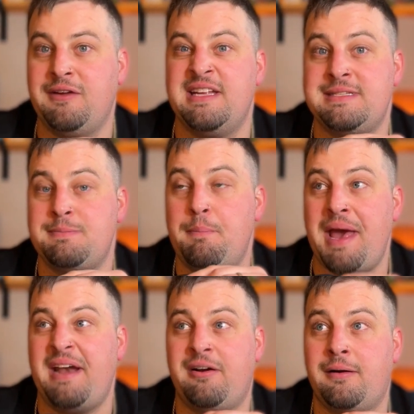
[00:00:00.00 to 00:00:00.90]
it's
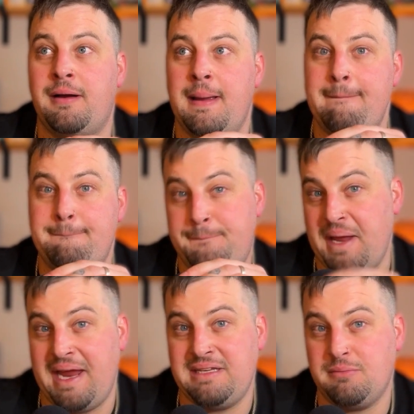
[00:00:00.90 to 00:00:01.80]
better
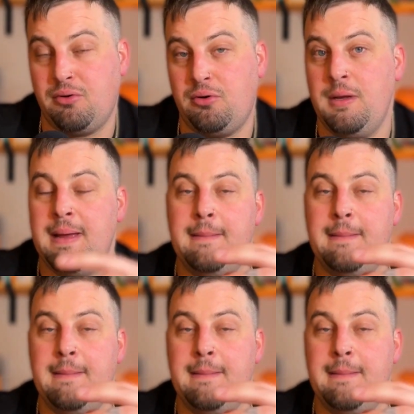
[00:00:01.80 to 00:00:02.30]
paintable.